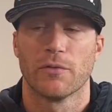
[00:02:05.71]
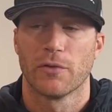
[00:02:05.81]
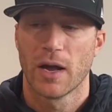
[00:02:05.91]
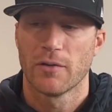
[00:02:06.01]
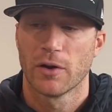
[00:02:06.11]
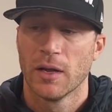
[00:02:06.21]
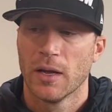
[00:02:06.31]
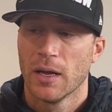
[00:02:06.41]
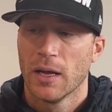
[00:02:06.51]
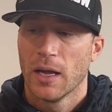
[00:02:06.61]
it forever.
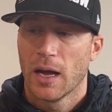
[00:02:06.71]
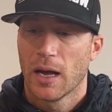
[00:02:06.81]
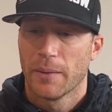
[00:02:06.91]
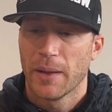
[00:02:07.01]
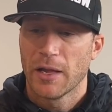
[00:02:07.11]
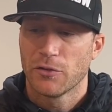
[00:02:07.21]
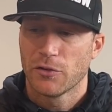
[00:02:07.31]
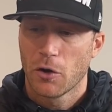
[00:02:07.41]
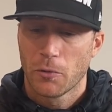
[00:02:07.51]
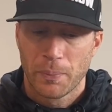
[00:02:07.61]
Um, and so,